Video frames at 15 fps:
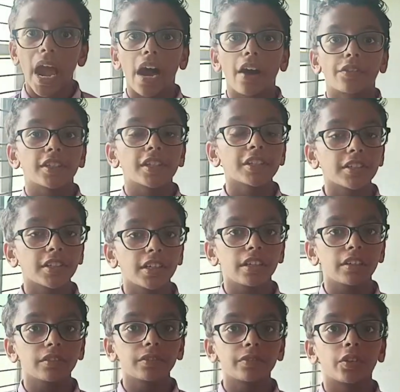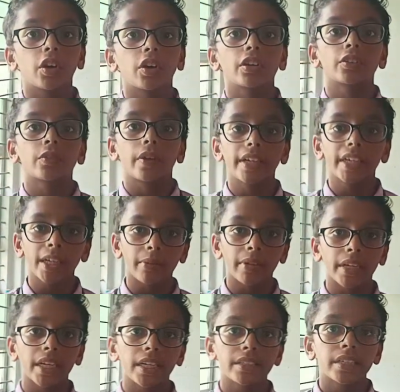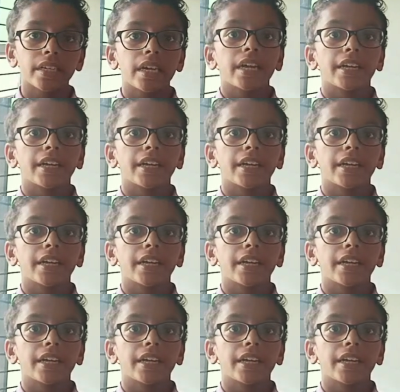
After stirring for 20 minutes,